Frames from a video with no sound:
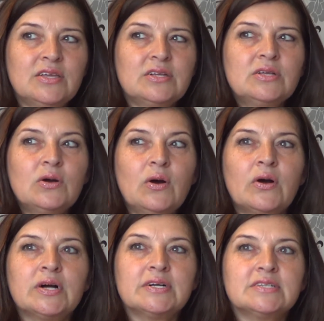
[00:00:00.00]
You
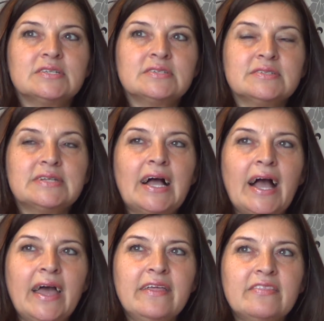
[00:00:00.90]
know,
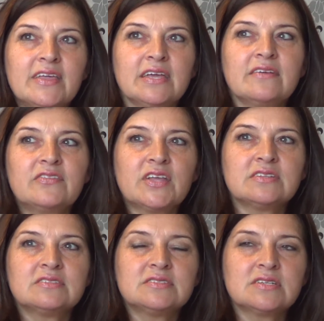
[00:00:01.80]
I think
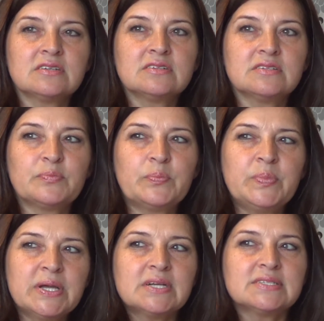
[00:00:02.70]
that the
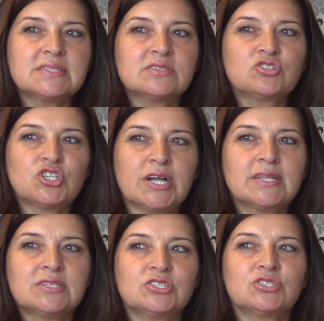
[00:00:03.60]
biggest
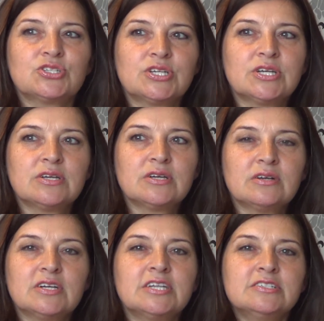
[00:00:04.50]
challenge
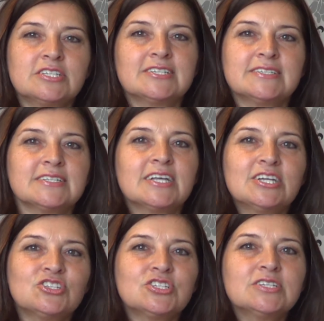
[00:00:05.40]
in
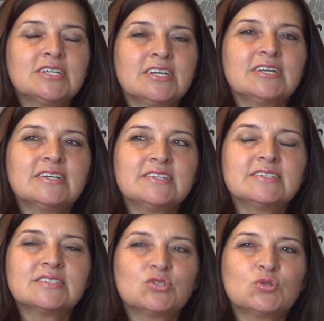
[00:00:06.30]
translation
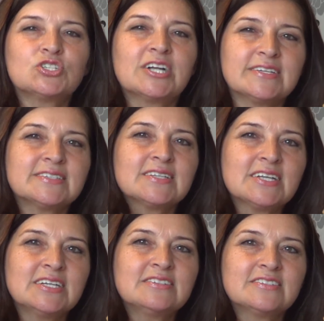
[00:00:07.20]
is to
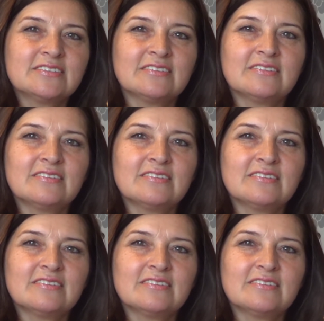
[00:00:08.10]
translate